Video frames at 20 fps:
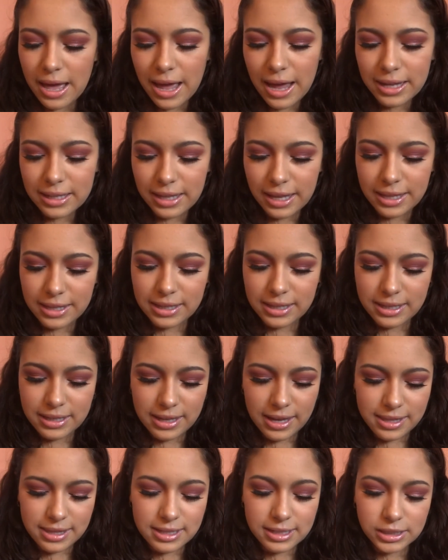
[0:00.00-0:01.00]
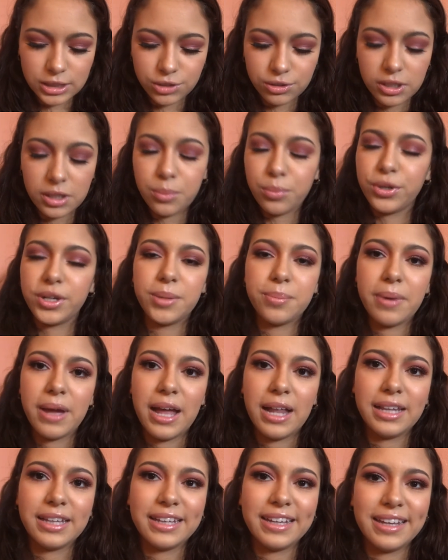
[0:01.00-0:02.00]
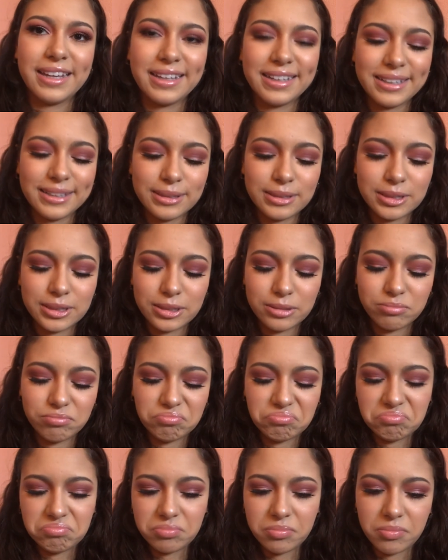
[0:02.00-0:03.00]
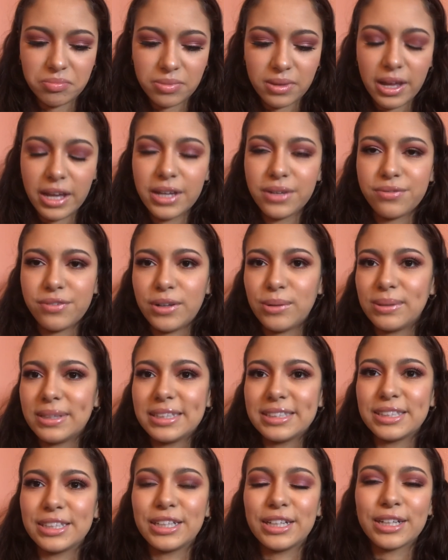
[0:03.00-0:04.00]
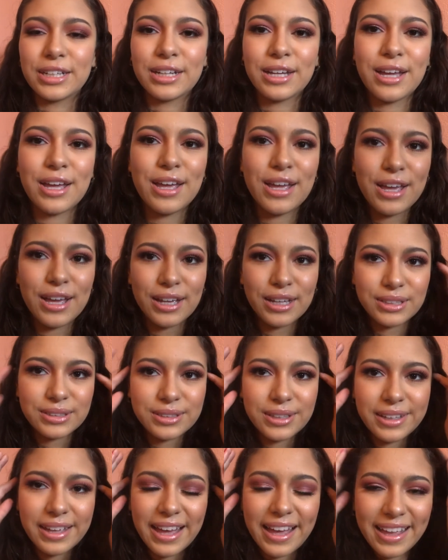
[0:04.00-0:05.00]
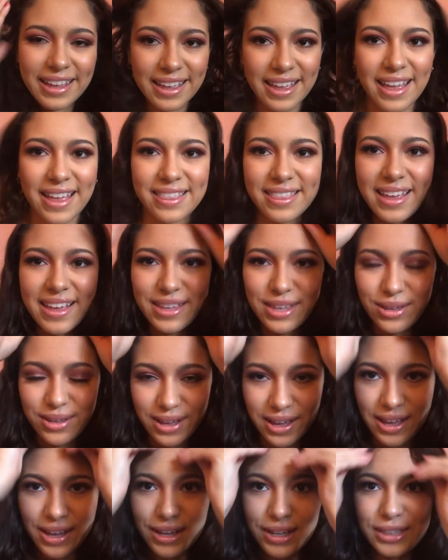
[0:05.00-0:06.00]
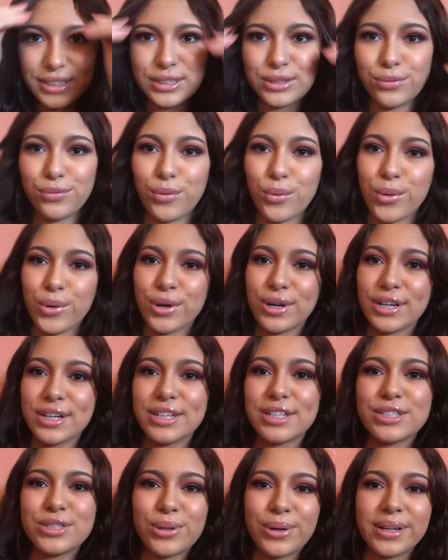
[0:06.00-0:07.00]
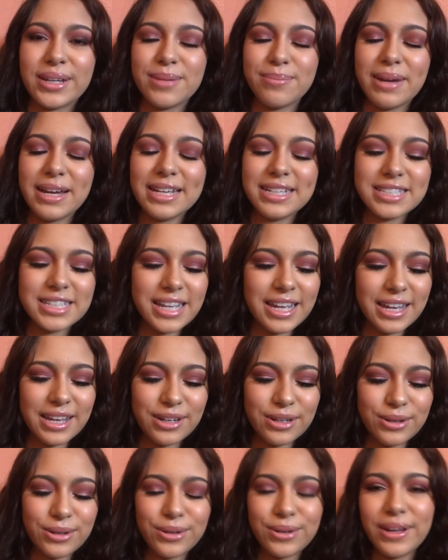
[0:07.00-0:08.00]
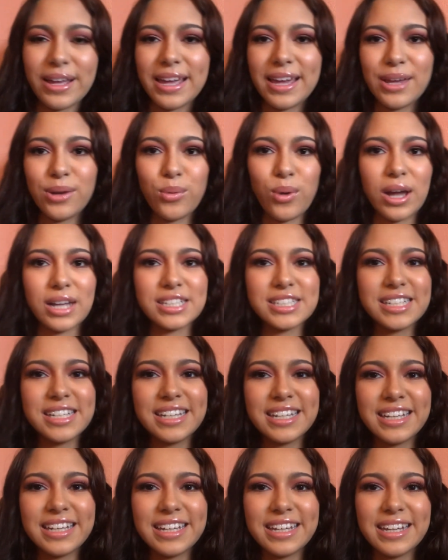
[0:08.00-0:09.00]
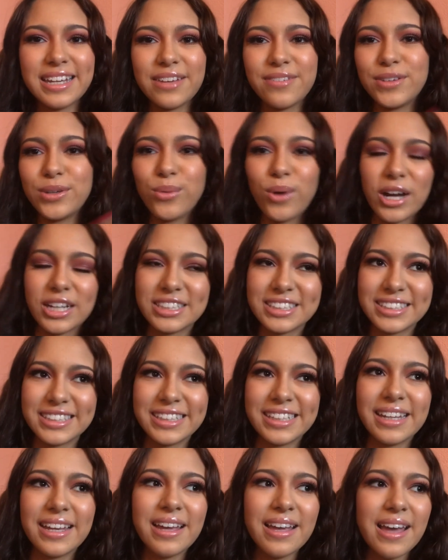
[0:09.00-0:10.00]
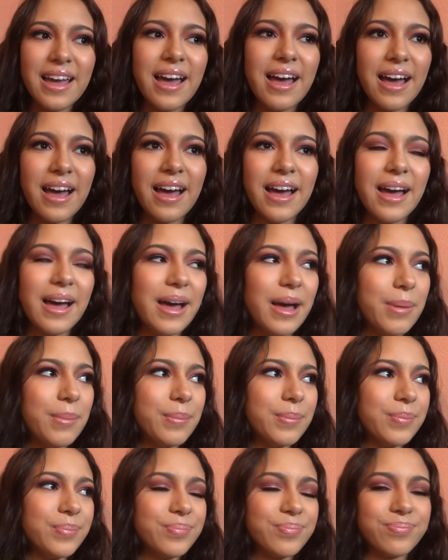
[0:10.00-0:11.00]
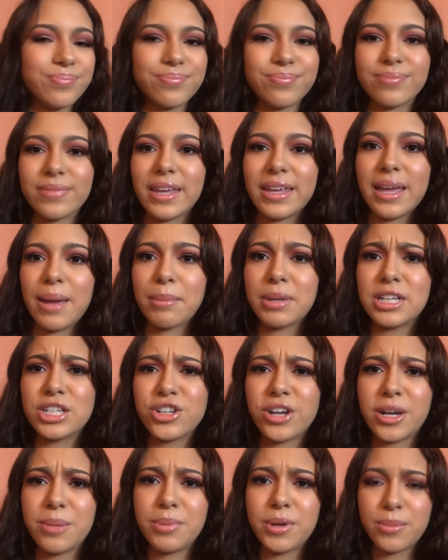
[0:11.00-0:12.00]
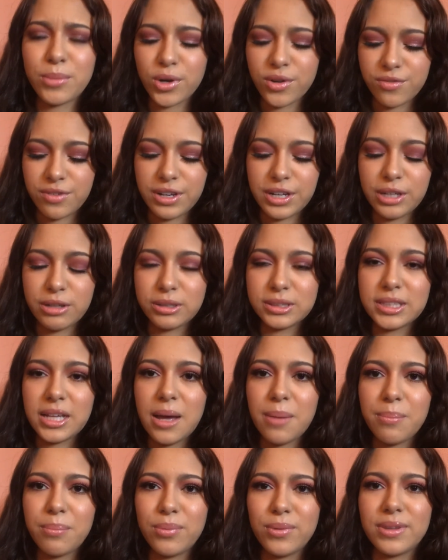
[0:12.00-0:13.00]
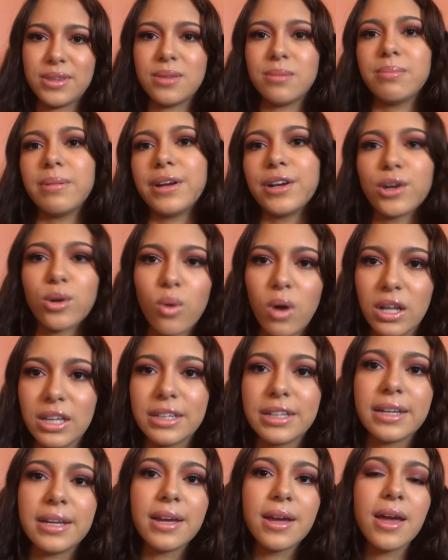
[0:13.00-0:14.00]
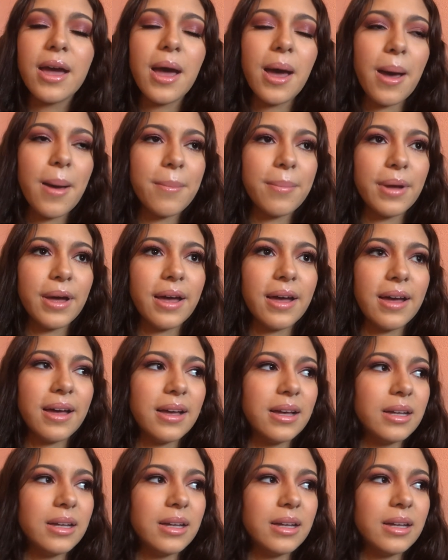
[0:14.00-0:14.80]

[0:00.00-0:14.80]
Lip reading: I like it. I think it's a really pretty palette and I had fun with this look. So yeah, thank you guys for joining my channel and watching it if you watched it. Yeah, I'm going to try to put more videos up with better quality. But